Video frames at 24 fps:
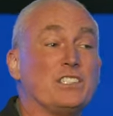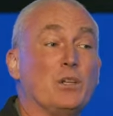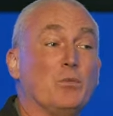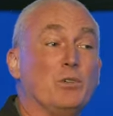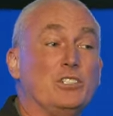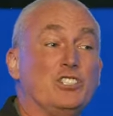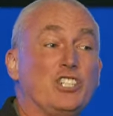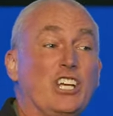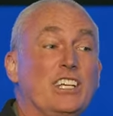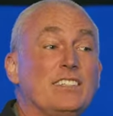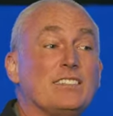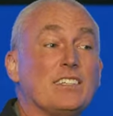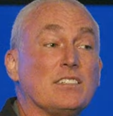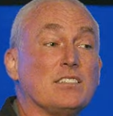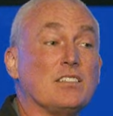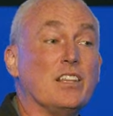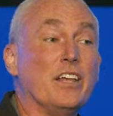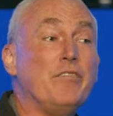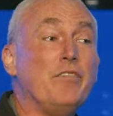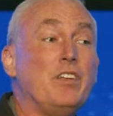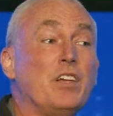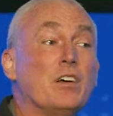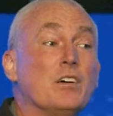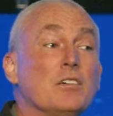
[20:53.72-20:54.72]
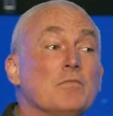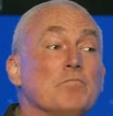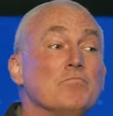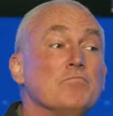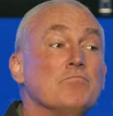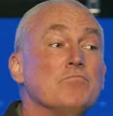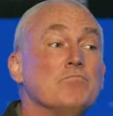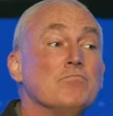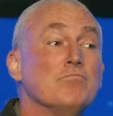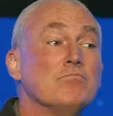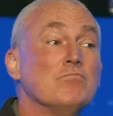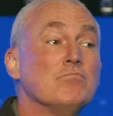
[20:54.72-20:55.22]
than when Jesus lived.
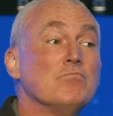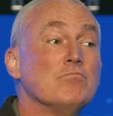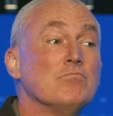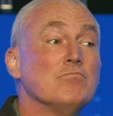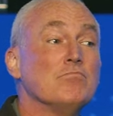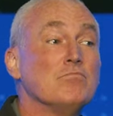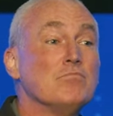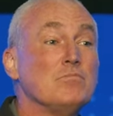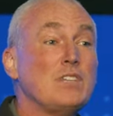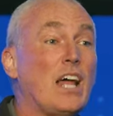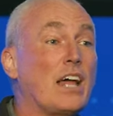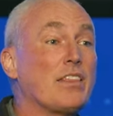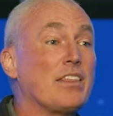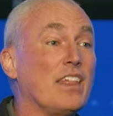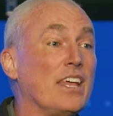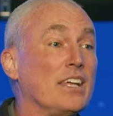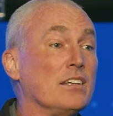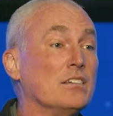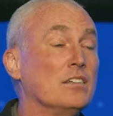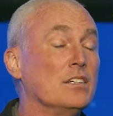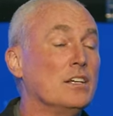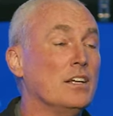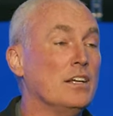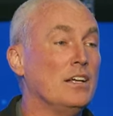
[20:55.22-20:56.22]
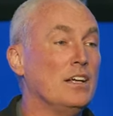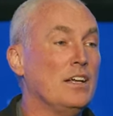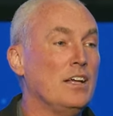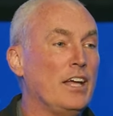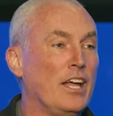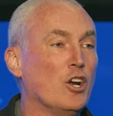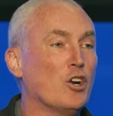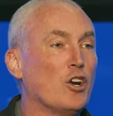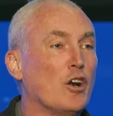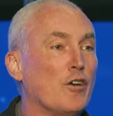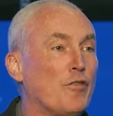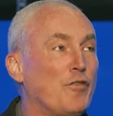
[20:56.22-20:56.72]
Nothing.
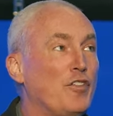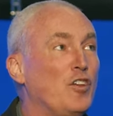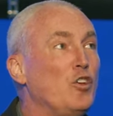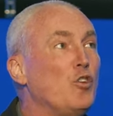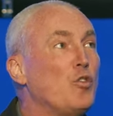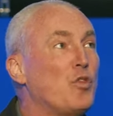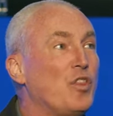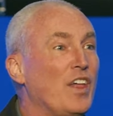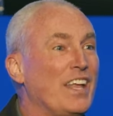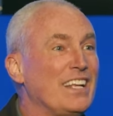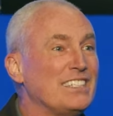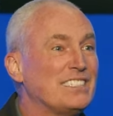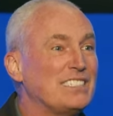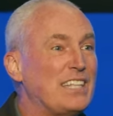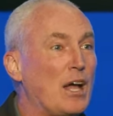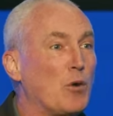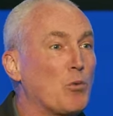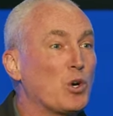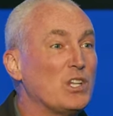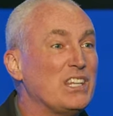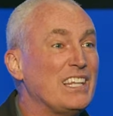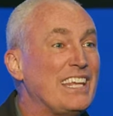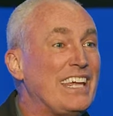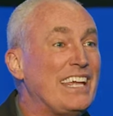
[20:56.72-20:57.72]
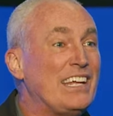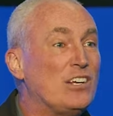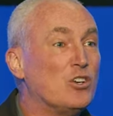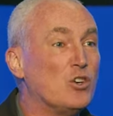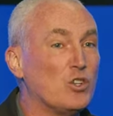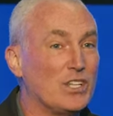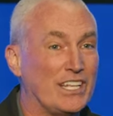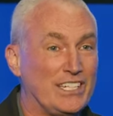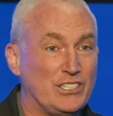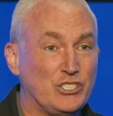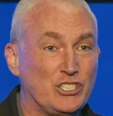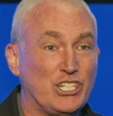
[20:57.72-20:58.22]
Here are a few things that were
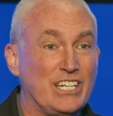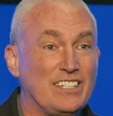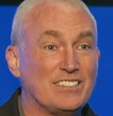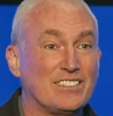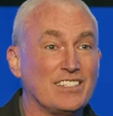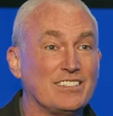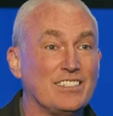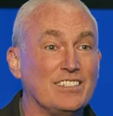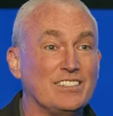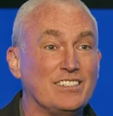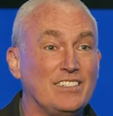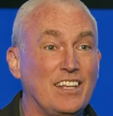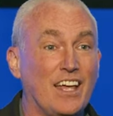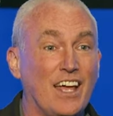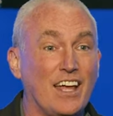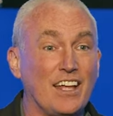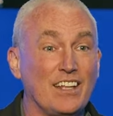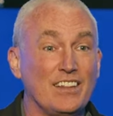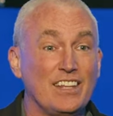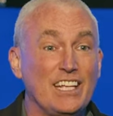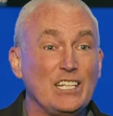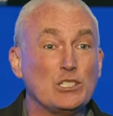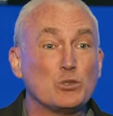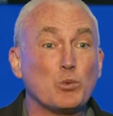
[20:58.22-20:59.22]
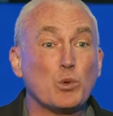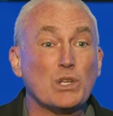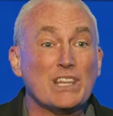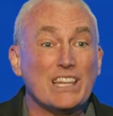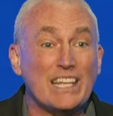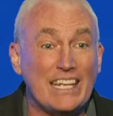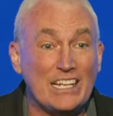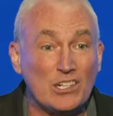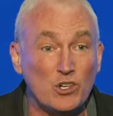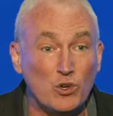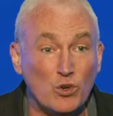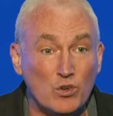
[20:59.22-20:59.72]
legal in Jesus' day. These were
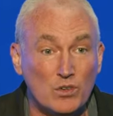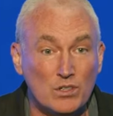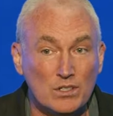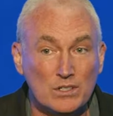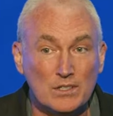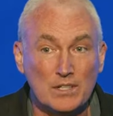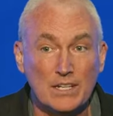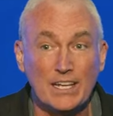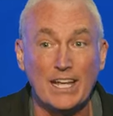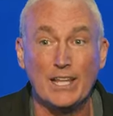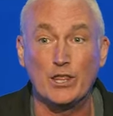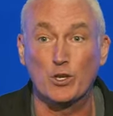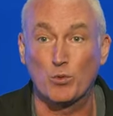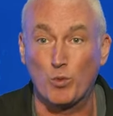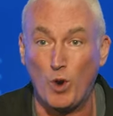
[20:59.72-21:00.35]
legal. In the